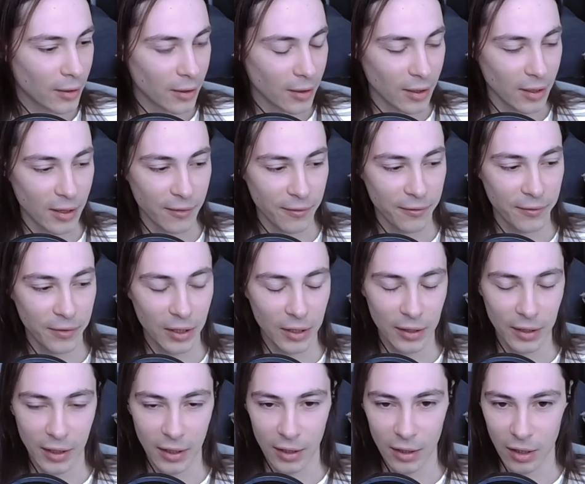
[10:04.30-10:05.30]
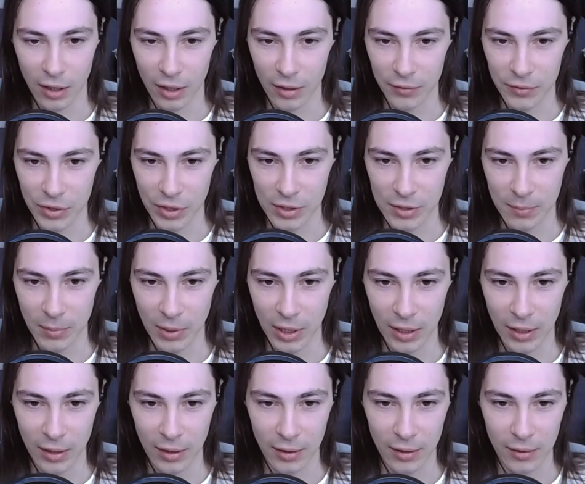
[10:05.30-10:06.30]
feeling of just
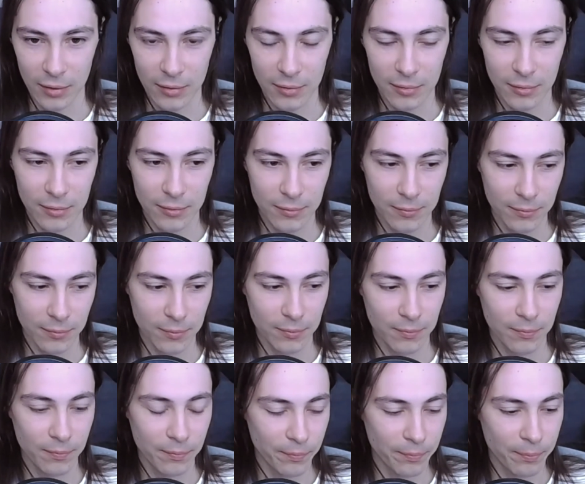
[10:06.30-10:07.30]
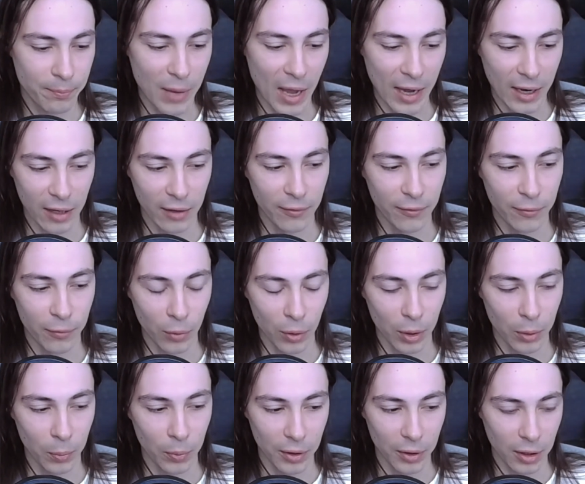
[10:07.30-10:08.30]
being back and
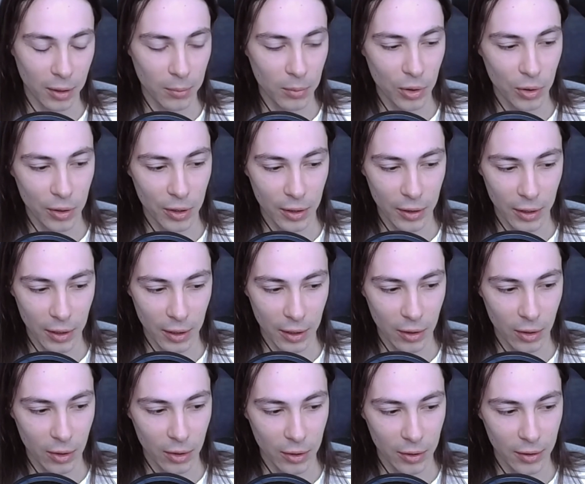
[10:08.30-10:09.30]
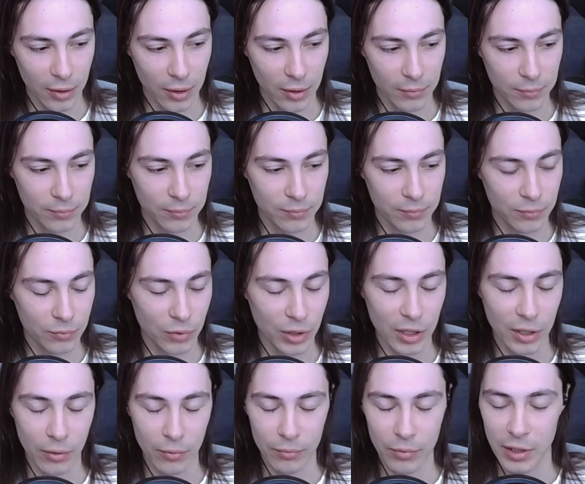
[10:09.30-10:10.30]
forth with the community on a
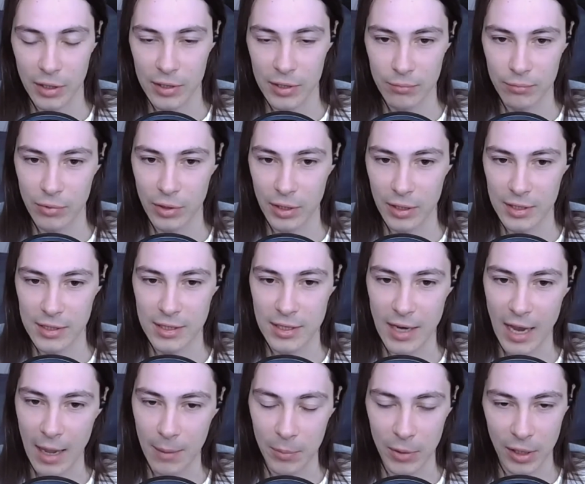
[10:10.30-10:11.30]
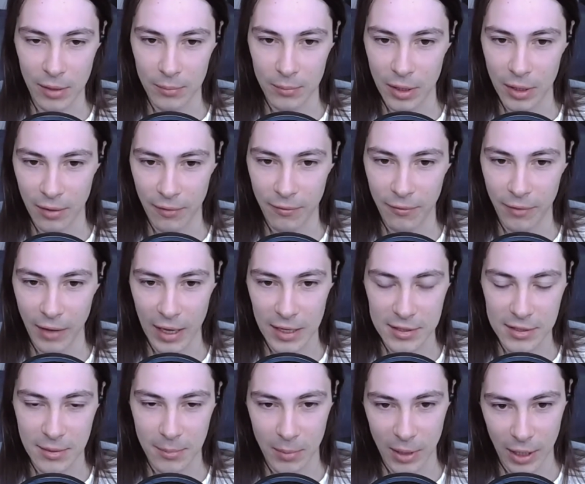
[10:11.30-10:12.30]
really snappy and being
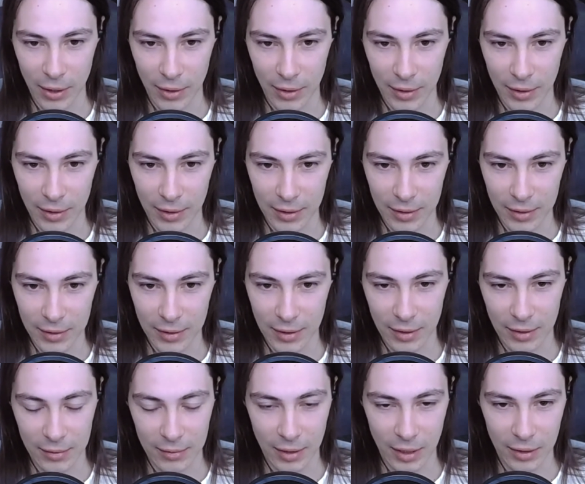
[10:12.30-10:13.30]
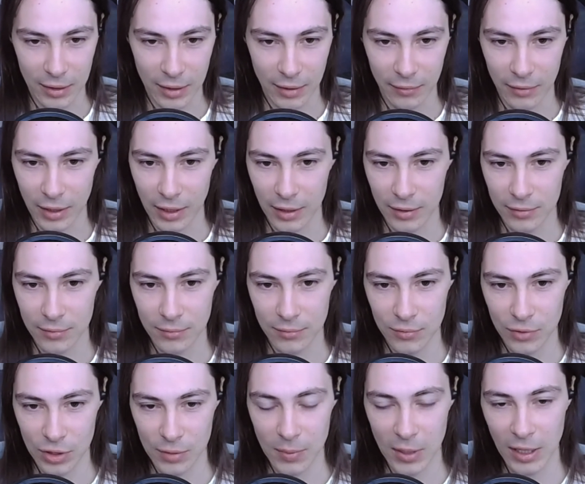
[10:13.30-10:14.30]
fast about it. And I love that.
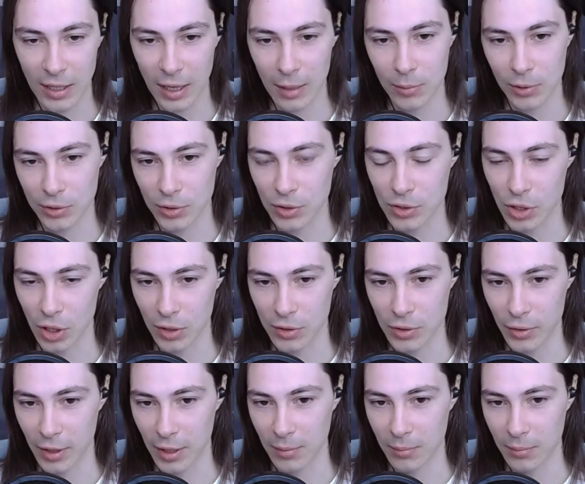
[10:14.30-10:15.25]
Just being able to talk to them